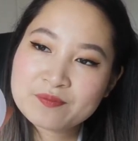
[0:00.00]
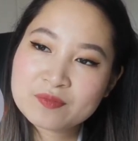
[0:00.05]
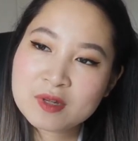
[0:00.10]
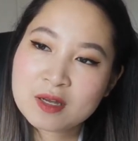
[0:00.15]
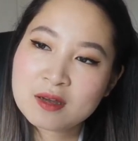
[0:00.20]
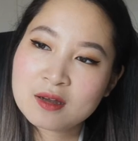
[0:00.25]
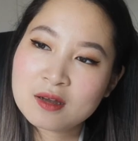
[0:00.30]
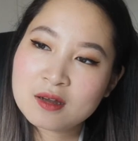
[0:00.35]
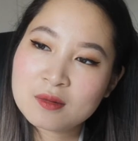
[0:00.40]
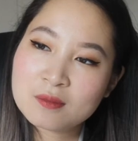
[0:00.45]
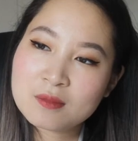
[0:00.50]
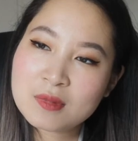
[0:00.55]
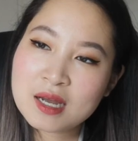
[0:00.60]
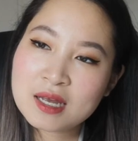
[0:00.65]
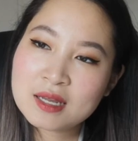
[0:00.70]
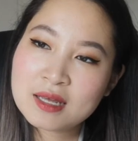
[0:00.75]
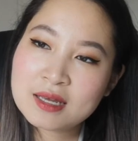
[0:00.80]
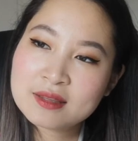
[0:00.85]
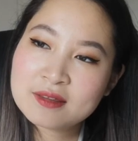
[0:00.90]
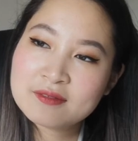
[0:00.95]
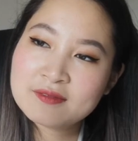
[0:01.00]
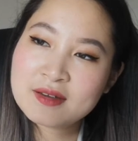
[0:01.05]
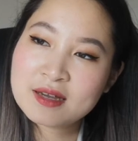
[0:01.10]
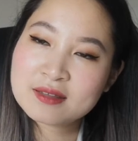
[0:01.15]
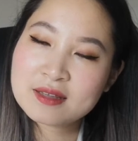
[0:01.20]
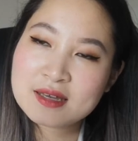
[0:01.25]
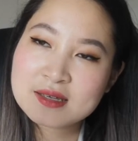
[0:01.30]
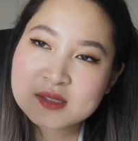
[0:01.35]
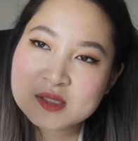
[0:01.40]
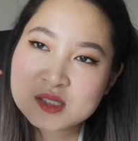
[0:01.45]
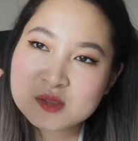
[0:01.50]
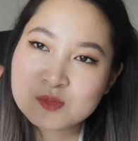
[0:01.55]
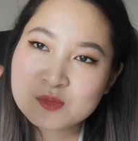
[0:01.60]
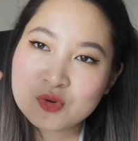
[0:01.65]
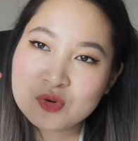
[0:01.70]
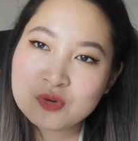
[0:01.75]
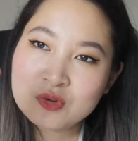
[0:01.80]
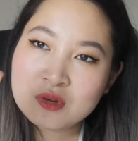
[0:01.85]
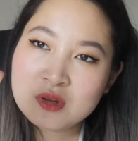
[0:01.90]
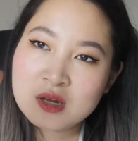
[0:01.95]
Um, I like the fact that it's
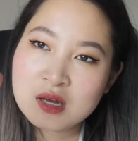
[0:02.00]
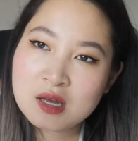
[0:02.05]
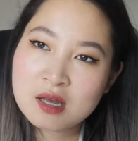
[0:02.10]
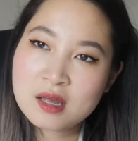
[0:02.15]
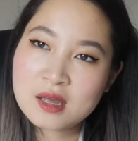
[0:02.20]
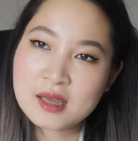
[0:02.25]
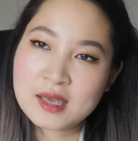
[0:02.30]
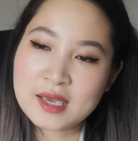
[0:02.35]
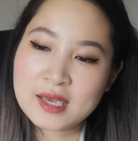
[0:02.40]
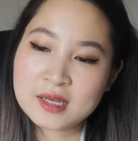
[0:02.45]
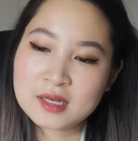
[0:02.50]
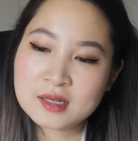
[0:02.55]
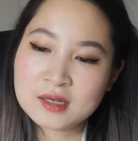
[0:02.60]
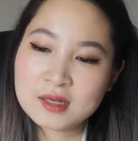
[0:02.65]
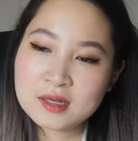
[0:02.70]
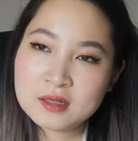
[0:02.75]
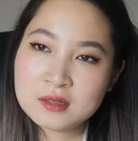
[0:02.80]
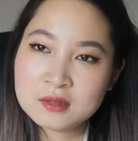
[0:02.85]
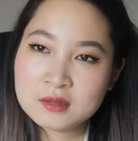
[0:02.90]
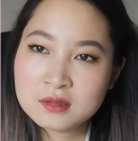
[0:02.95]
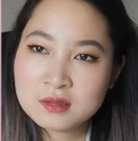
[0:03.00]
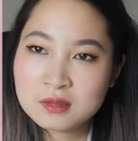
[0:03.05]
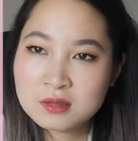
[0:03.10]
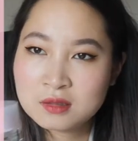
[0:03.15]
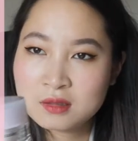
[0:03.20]
small in a little